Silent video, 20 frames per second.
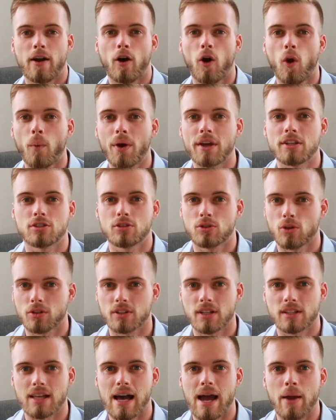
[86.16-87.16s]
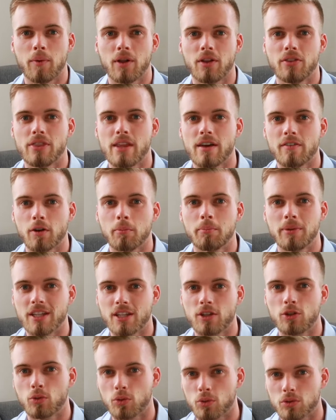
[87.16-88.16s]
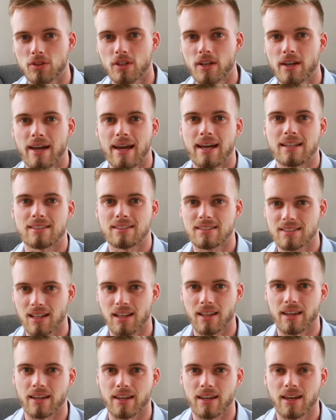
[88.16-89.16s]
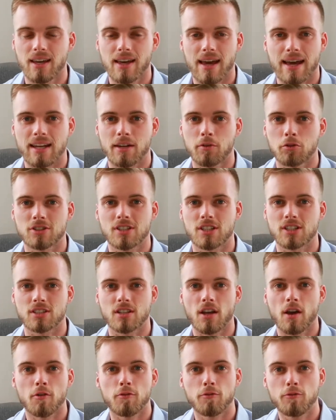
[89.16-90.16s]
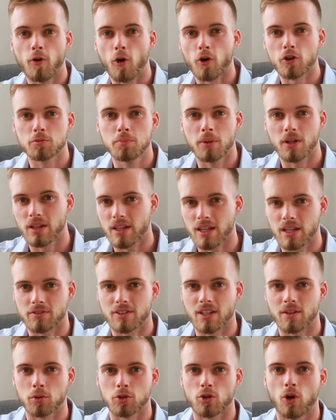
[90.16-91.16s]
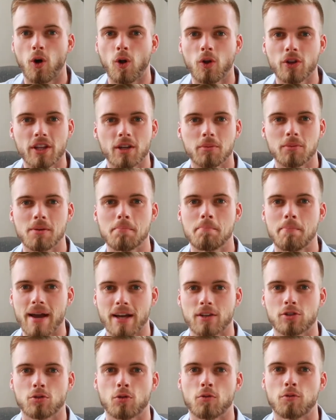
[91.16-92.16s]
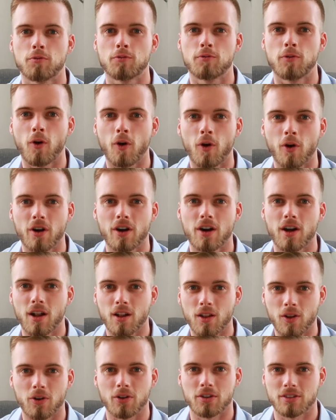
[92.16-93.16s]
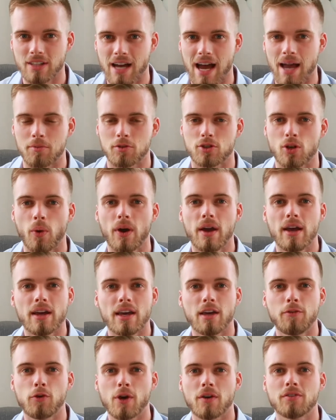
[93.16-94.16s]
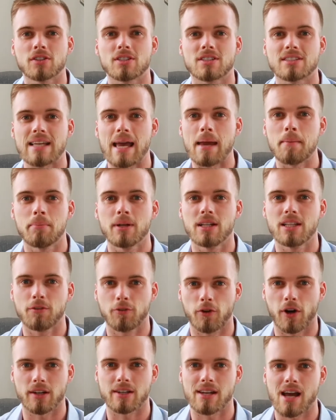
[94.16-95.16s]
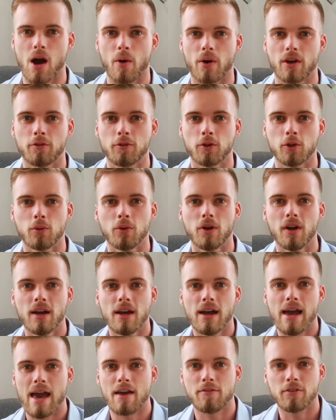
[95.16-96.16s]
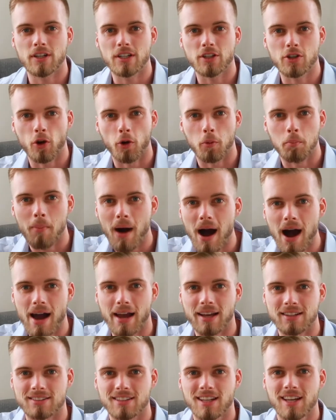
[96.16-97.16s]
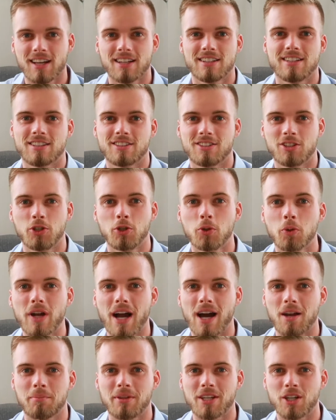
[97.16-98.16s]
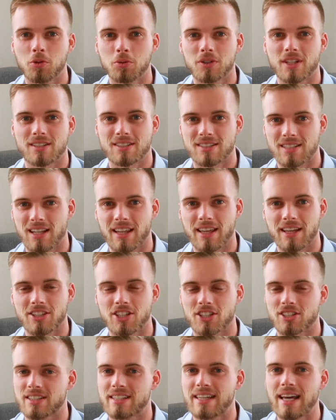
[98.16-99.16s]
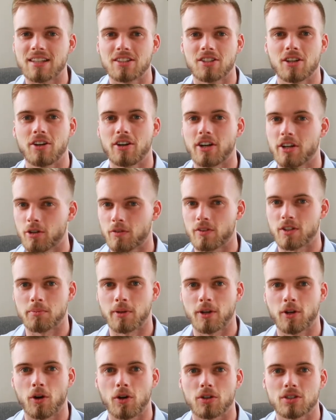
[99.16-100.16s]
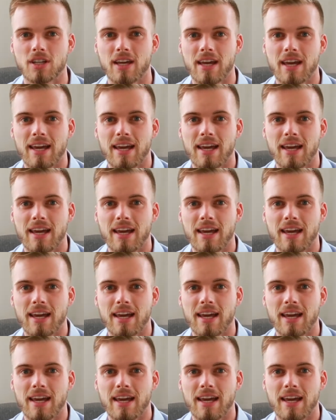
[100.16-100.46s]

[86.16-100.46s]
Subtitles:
always thought that I will never be good at selling, and it was this false belief that was holding me back for a long time. So if you have the same belief right now, if you have in your mind that you can't be good at selling, just get rid of it, because